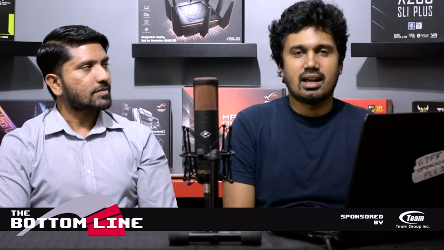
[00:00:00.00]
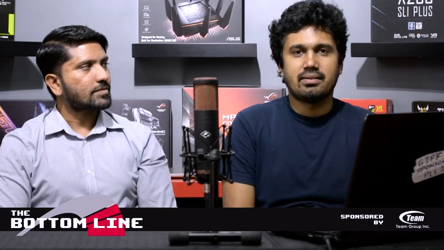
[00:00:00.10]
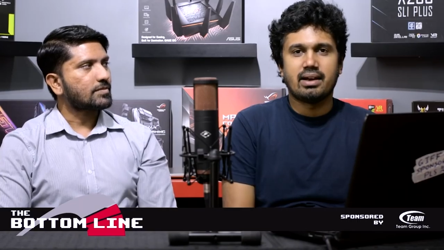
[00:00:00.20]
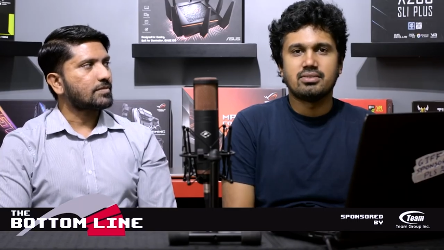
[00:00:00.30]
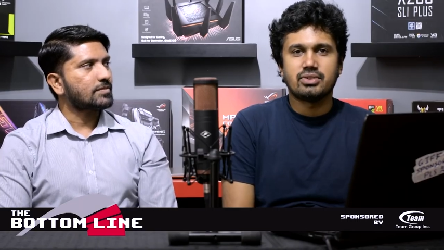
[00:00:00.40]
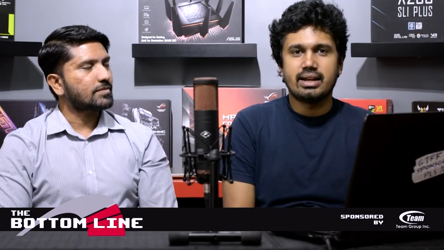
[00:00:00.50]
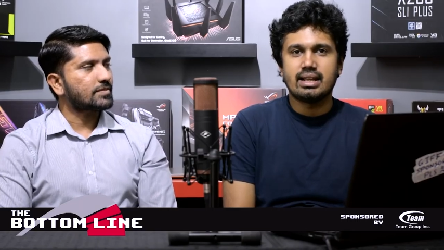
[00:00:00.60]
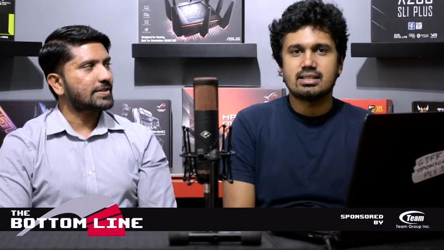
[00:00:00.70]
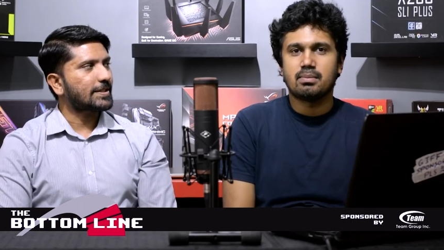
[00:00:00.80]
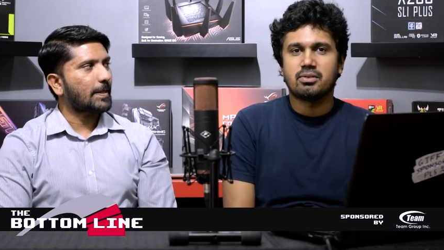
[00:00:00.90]
Speaker 1: I, I was
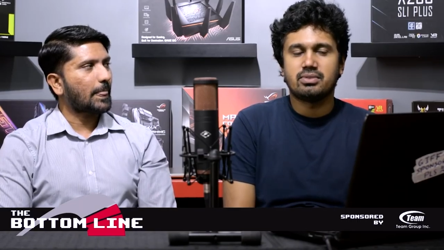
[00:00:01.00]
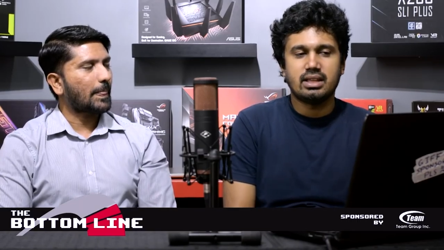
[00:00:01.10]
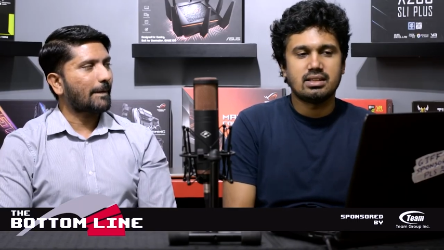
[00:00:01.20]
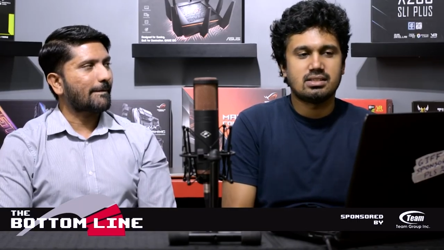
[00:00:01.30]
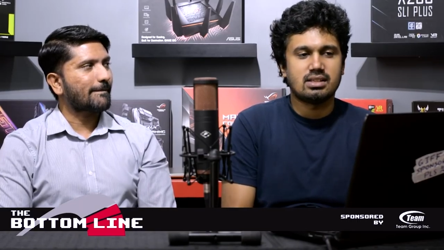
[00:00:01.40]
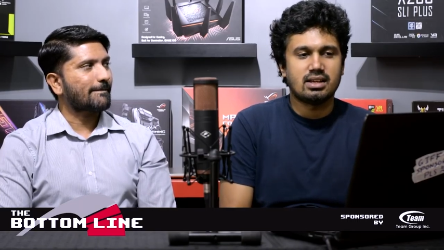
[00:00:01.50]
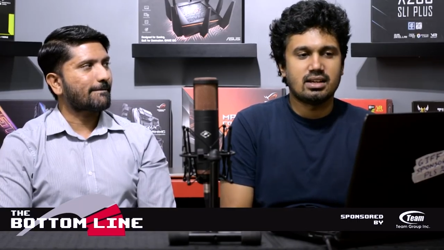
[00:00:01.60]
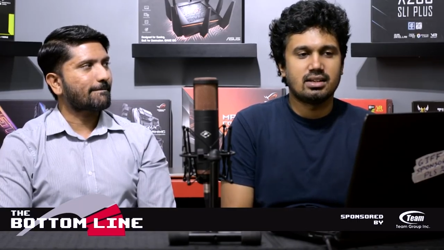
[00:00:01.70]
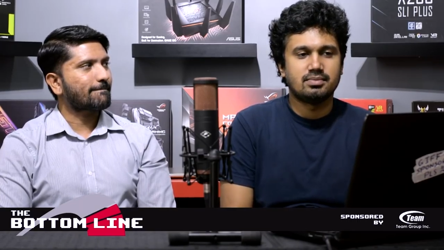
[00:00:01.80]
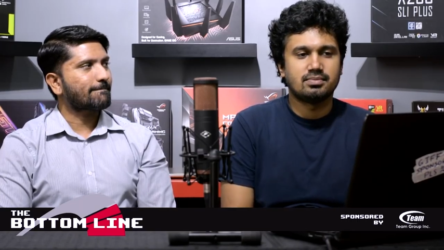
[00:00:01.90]
reading some of these,
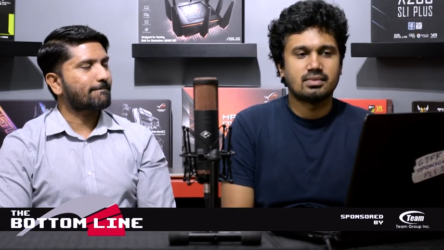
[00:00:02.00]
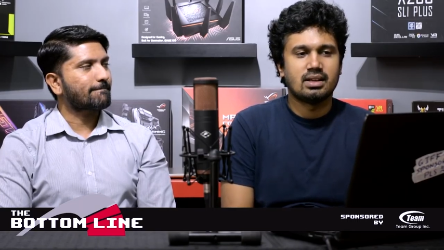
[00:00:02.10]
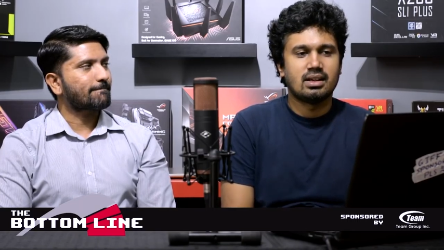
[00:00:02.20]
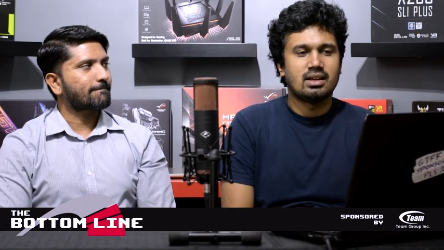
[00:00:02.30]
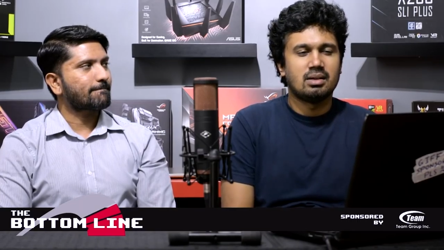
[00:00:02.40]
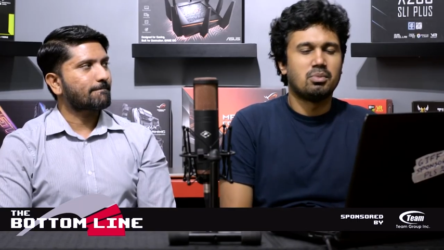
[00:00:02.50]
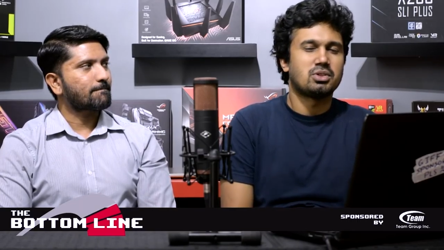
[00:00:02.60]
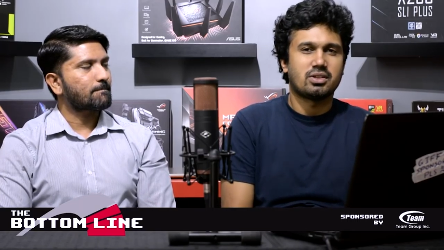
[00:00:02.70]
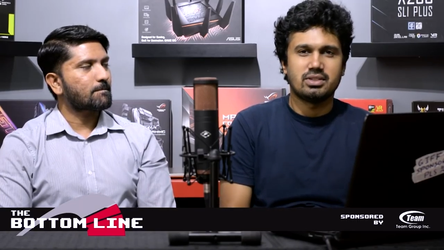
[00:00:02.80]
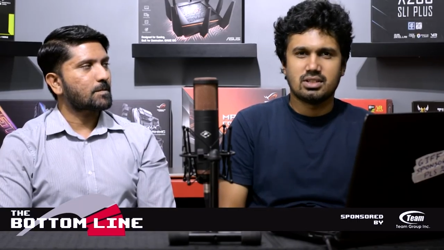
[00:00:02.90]
um,
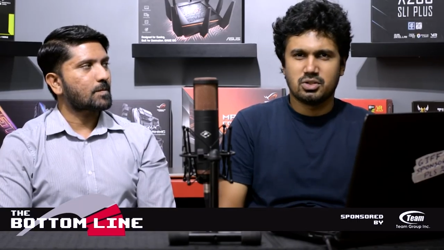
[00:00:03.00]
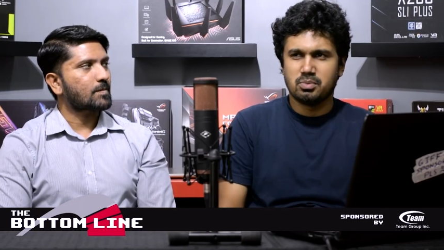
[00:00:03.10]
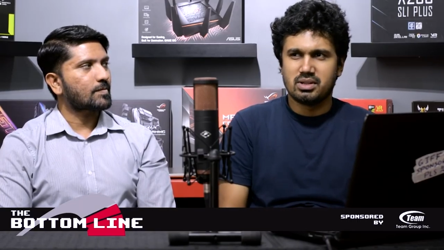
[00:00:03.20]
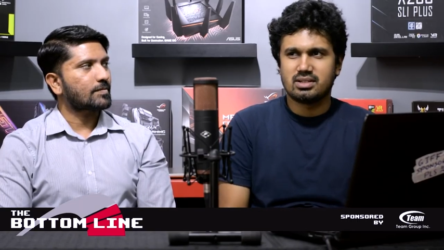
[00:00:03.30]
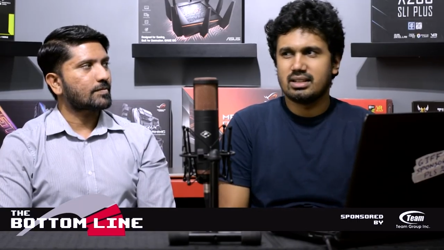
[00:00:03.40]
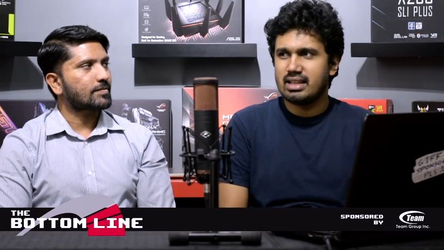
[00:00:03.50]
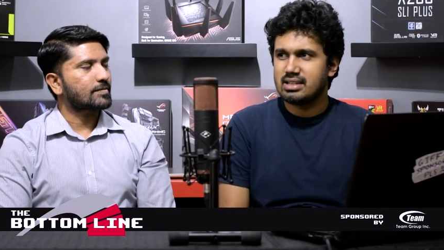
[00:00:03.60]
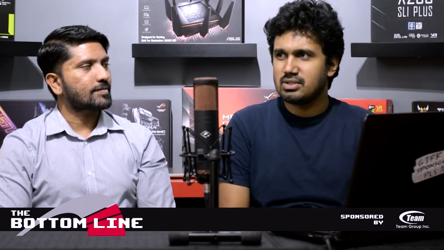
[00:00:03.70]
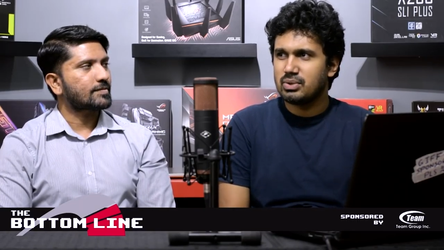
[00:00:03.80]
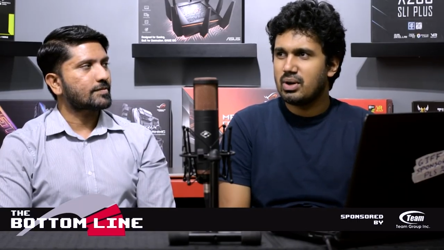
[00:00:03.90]
most of these are rumors, right?
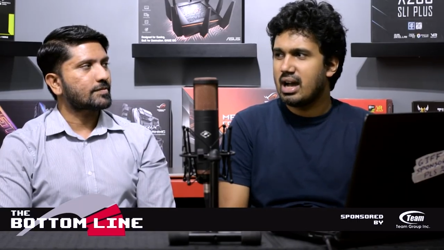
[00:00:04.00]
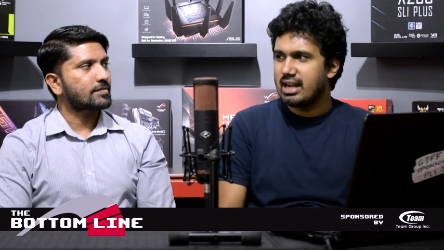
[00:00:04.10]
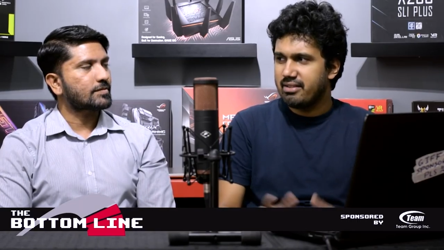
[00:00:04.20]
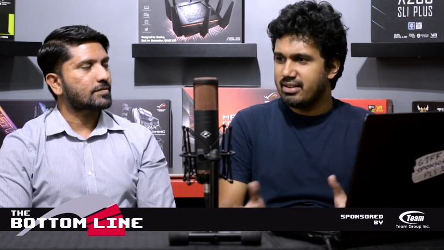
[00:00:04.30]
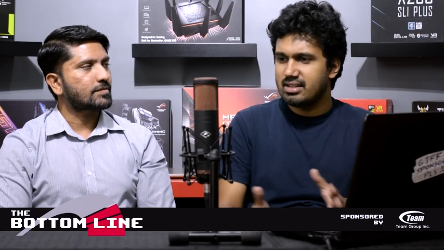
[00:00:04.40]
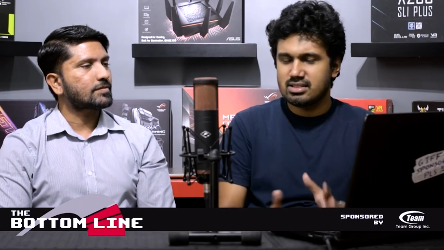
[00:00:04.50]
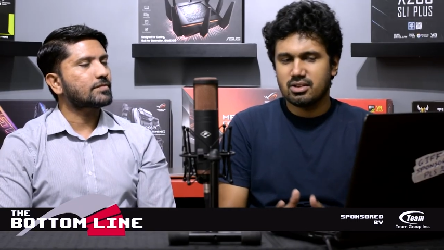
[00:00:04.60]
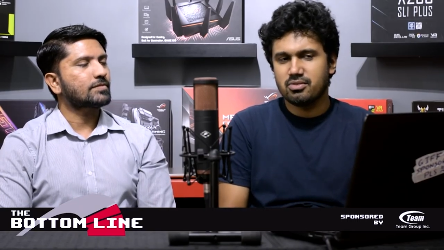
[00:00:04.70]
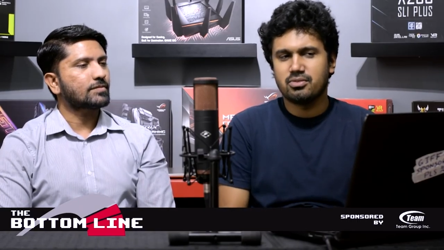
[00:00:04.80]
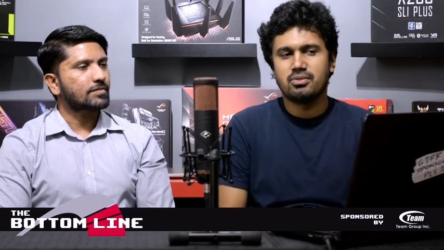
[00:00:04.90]
There's no hard evidence
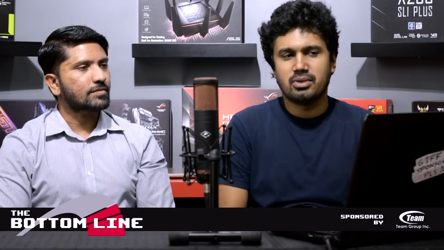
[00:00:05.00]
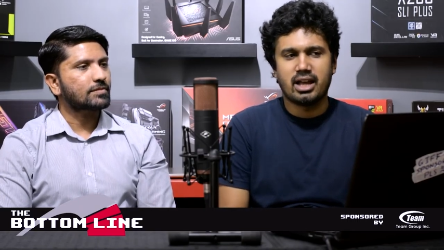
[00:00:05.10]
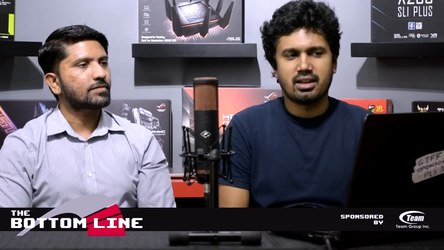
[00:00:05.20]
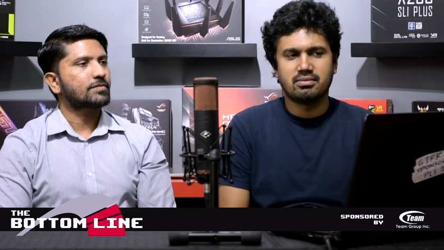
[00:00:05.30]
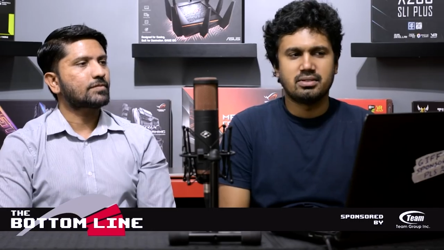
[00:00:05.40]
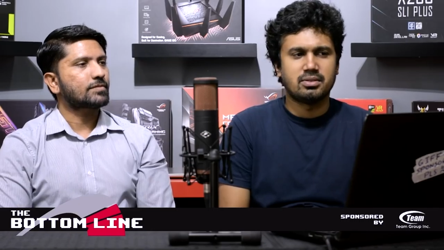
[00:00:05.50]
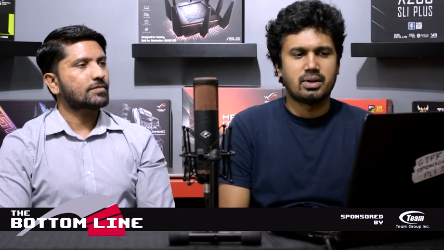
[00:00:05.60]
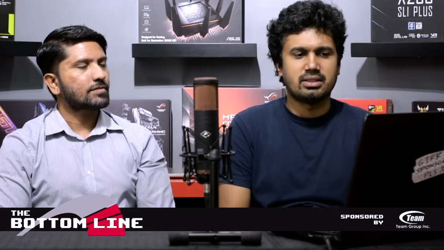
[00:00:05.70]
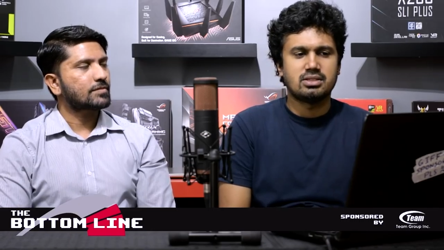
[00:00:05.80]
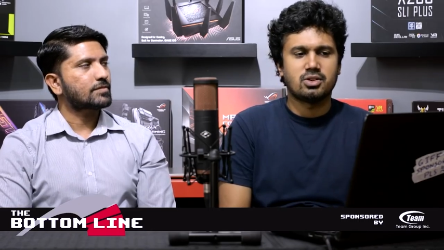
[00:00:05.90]
of even
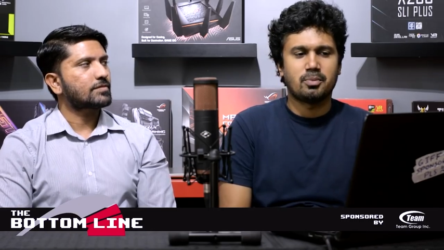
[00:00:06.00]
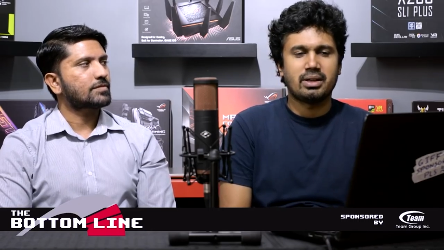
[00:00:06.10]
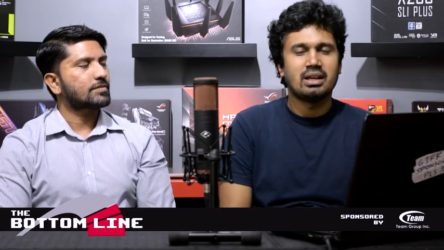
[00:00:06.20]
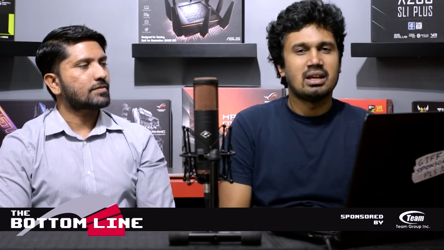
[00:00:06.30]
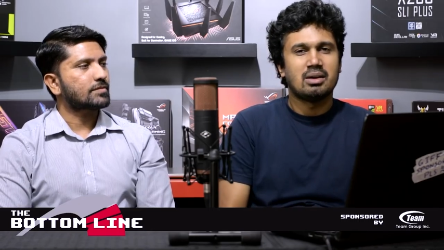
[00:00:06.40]
what this is going to be.